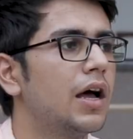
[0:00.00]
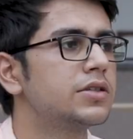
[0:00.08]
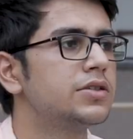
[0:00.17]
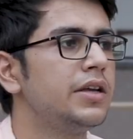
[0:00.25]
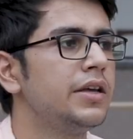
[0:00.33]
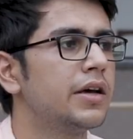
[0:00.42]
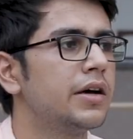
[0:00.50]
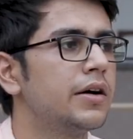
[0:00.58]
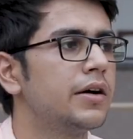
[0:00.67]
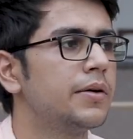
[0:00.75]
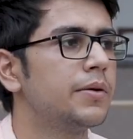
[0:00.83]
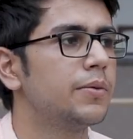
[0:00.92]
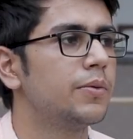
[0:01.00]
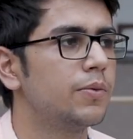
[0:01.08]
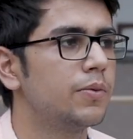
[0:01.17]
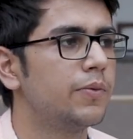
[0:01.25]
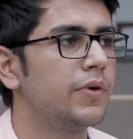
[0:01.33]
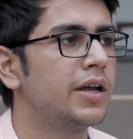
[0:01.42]
Actually,
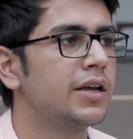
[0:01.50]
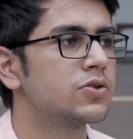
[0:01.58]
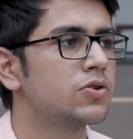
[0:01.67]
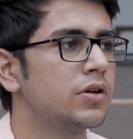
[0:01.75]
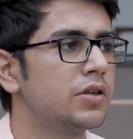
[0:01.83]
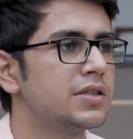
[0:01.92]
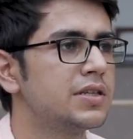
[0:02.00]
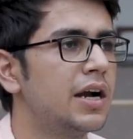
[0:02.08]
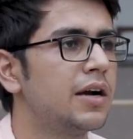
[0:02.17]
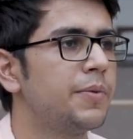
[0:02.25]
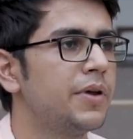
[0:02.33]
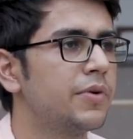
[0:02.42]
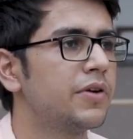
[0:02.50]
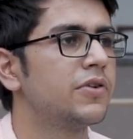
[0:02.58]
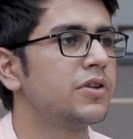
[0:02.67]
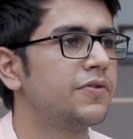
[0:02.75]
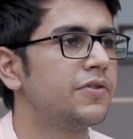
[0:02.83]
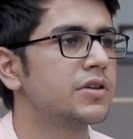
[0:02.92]
when I saw the XAT paper
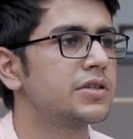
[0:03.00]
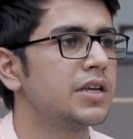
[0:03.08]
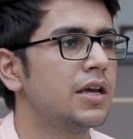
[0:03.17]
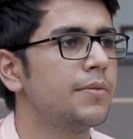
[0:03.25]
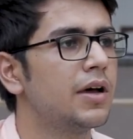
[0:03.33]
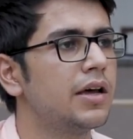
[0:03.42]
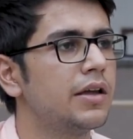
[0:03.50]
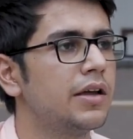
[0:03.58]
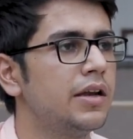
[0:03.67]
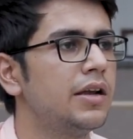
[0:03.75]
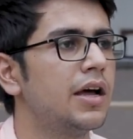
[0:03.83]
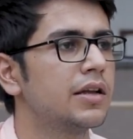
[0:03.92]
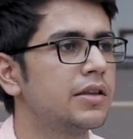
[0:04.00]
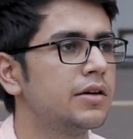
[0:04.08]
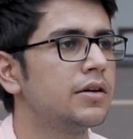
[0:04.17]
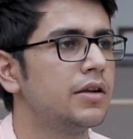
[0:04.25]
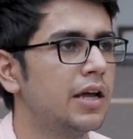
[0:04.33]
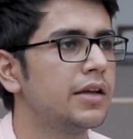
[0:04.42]
for the first time, I really liked
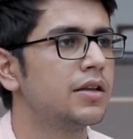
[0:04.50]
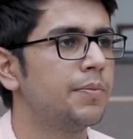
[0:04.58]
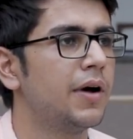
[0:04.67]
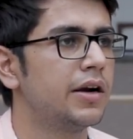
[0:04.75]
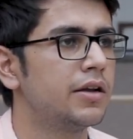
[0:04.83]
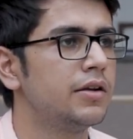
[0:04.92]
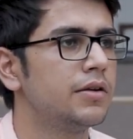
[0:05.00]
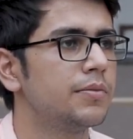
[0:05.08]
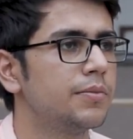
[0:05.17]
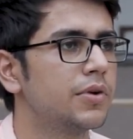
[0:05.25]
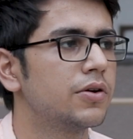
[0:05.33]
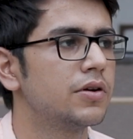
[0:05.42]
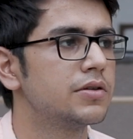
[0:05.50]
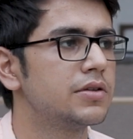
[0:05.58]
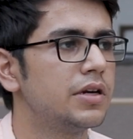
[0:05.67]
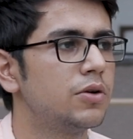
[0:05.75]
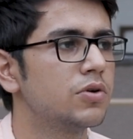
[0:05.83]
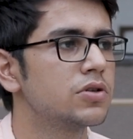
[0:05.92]
the pattern, because
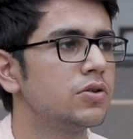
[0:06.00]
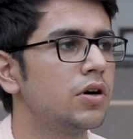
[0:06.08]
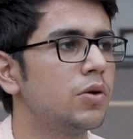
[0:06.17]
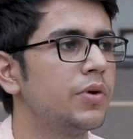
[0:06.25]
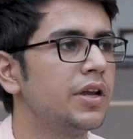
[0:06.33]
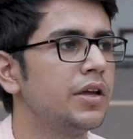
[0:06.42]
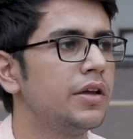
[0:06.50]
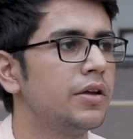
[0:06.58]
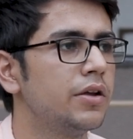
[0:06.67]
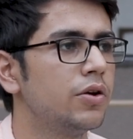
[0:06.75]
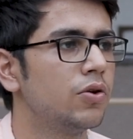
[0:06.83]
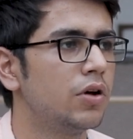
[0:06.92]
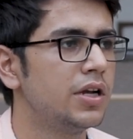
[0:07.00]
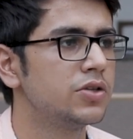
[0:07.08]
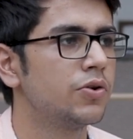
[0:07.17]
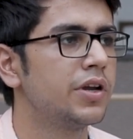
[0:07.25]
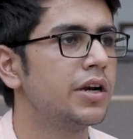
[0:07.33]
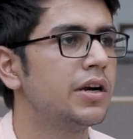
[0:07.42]
it was not very knowledge
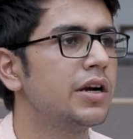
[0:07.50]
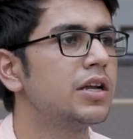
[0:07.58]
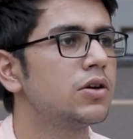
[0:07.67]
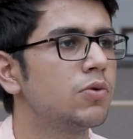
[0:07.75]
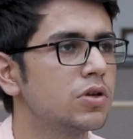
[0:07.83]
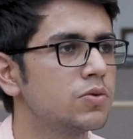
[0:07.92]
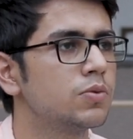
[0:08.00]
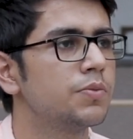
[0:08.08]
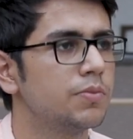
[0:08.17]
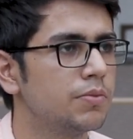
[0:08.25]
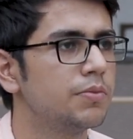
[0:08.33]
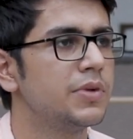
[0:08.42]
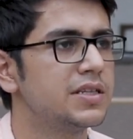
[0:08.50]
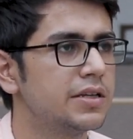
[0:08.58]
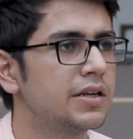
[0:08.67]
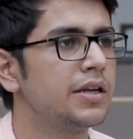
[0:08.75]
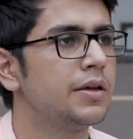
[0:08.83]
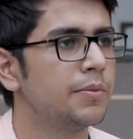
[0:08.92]
oriented. It was
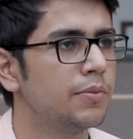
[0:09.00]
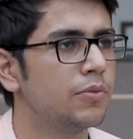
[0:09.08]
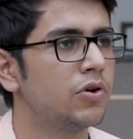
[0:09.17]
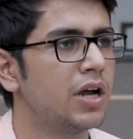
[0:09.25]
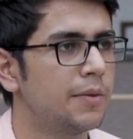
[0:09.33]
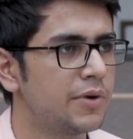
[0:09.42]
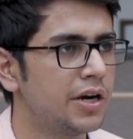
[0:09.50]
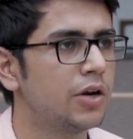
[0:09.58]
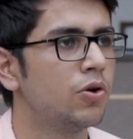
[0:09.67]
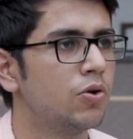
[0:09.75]
basically more aptitude